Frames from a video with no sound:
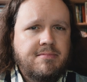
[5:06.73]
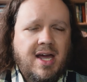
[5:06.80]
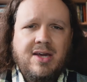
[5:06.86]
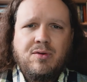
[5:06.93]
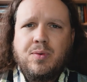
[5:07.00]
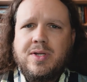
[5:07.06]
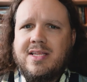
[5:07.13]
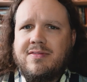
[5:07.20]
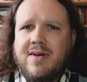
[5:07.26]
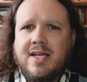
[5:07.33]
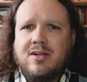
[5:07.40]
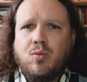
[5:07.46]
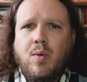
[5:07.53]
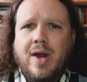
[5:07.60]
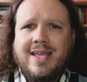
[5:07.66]
I wouldn't have
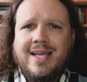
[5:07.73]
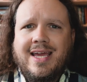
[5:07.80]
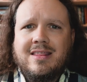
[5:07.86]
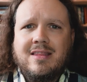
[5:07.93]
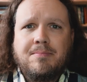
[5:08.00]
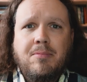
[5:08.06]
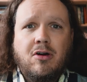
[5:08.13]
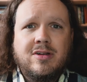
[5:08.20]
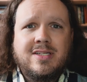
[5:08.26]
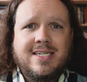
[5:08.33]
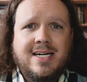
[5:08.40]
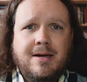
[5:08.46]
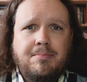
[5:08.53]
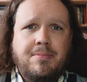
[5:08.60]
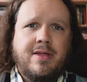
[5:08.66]
had a way to get the parts
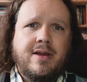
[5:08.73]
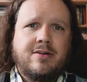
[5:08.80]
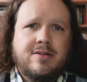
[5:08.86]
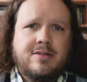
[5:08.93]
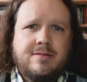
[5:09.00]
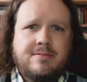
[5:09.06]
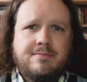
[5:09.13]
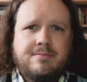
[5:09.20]
up there.